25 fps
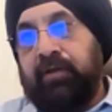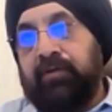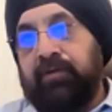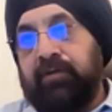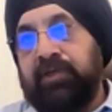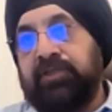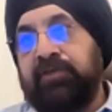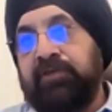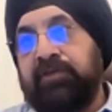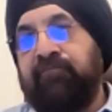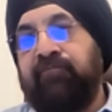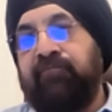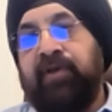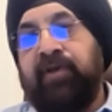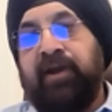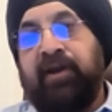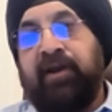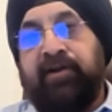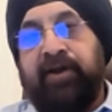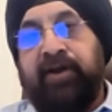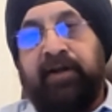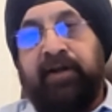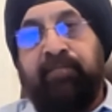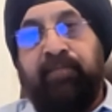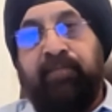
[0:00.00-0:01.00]

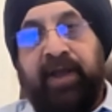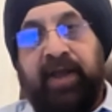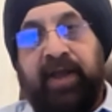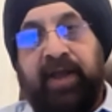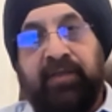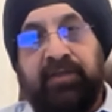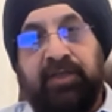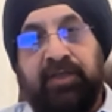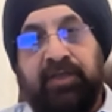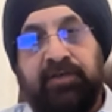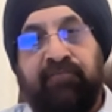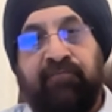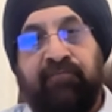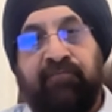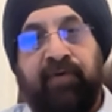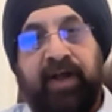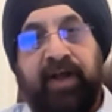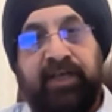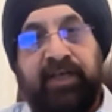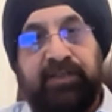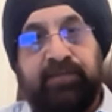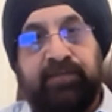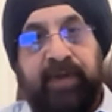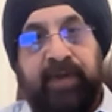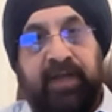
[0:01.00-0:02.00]
well-read man, such a
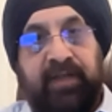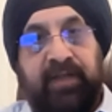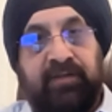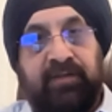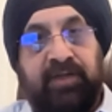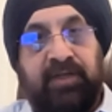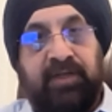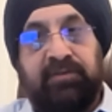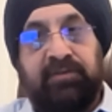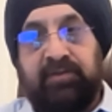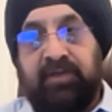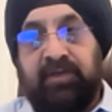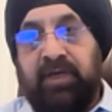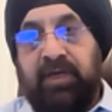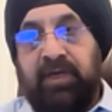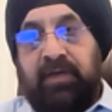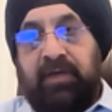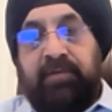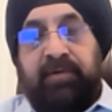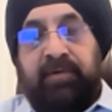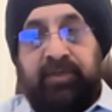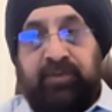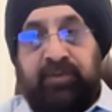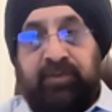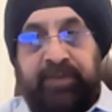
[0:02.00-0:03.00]
wise man, such
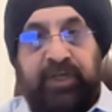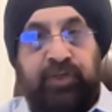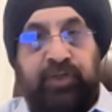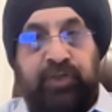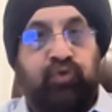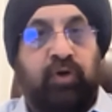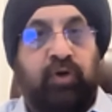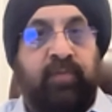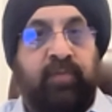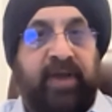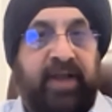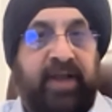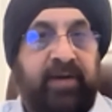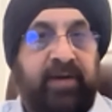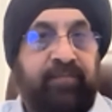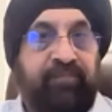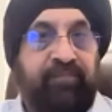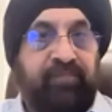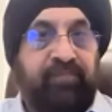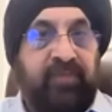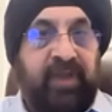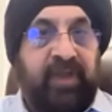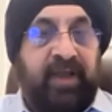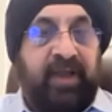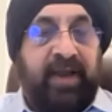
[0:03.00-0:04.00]
a spiritual man,
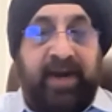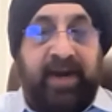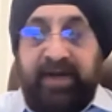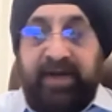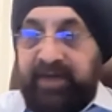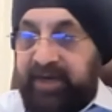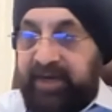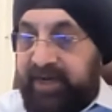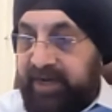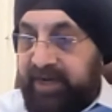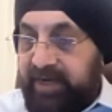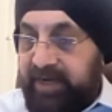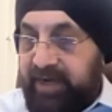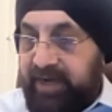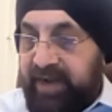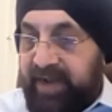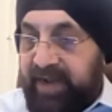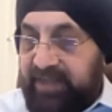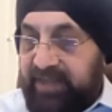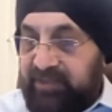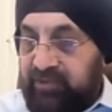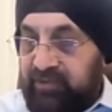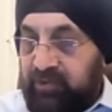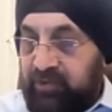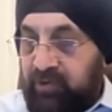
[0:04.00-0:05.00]
and he
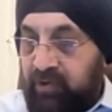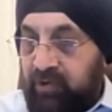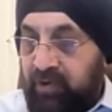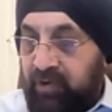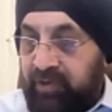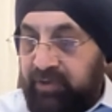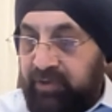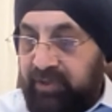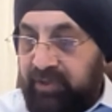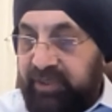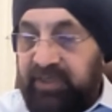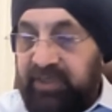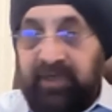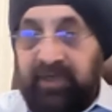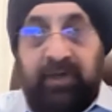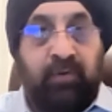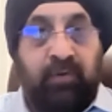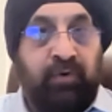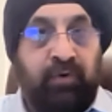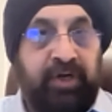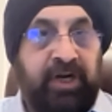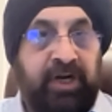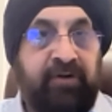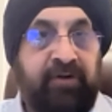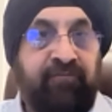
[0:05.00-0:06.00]
has not
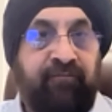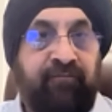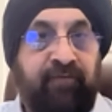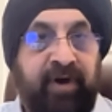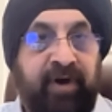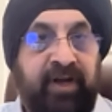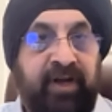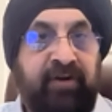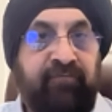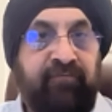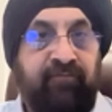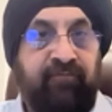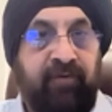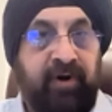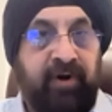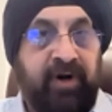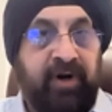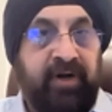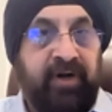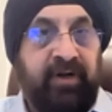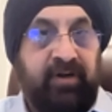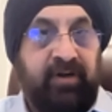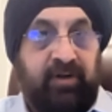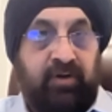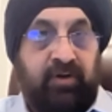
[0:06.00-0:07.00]
included one
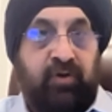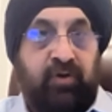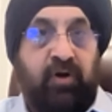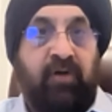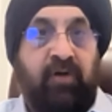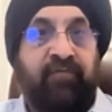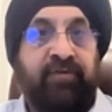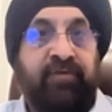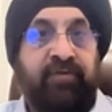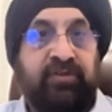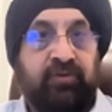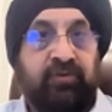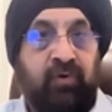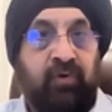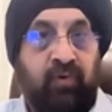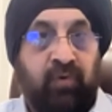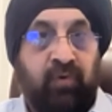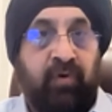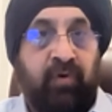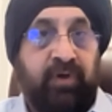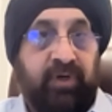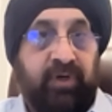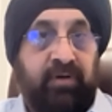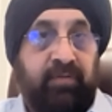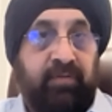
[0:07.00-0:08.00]
word of his
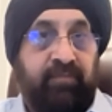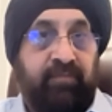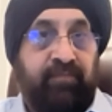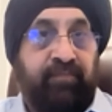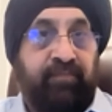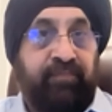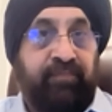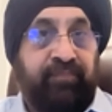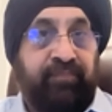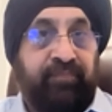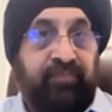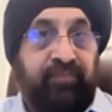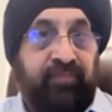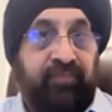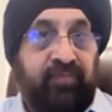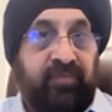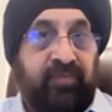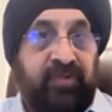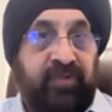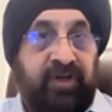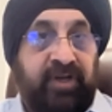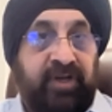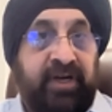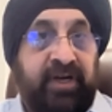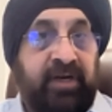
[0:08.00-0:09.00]
own
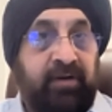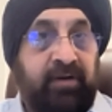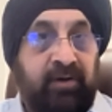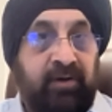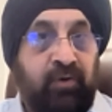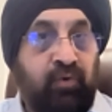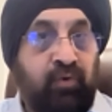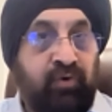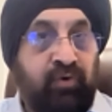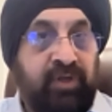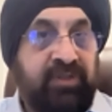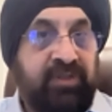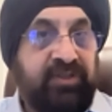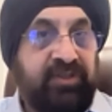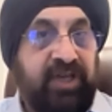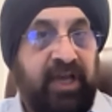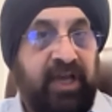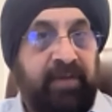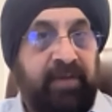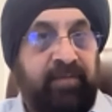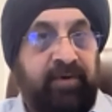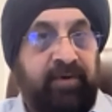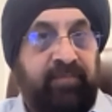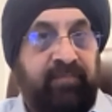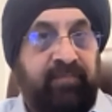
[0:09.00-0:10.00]
in Guru Granth
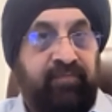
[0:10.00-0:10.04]
Sahib.